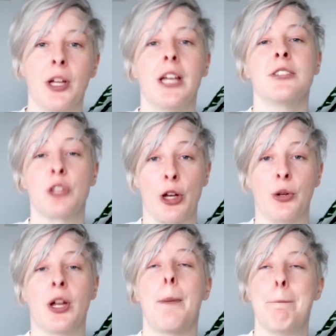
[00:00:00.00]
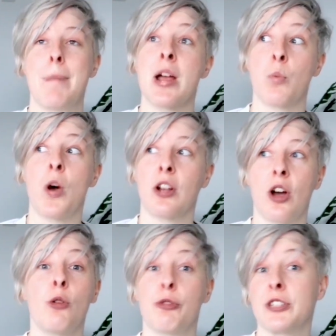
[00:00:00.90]
So my one
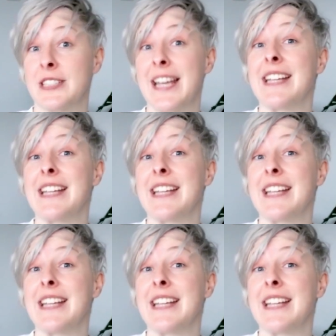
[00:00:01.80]
goal for today is